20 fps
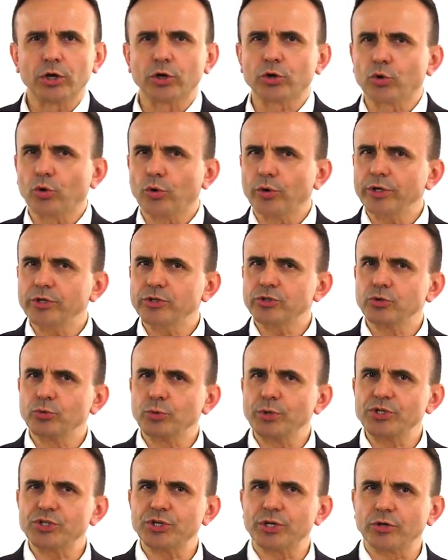according to
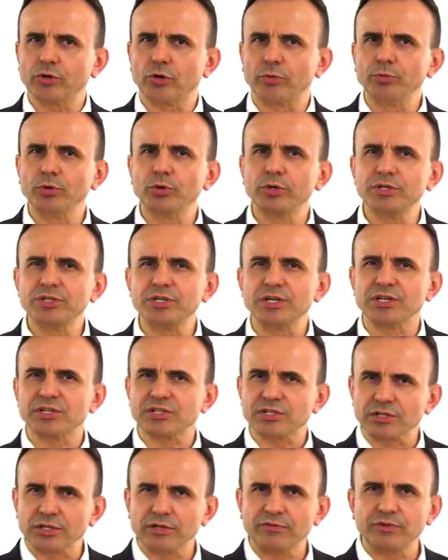which a community
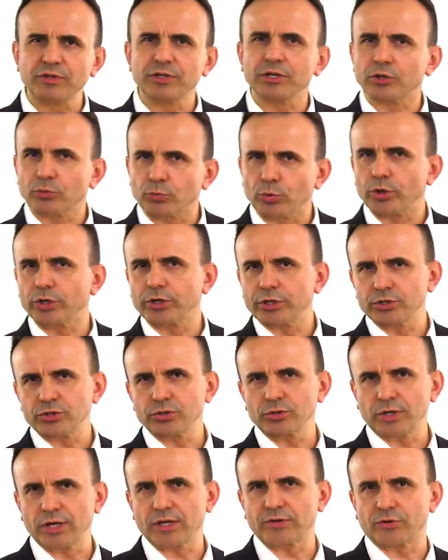is living and working
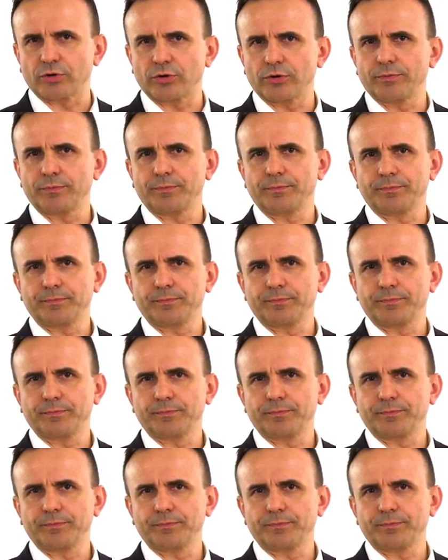together.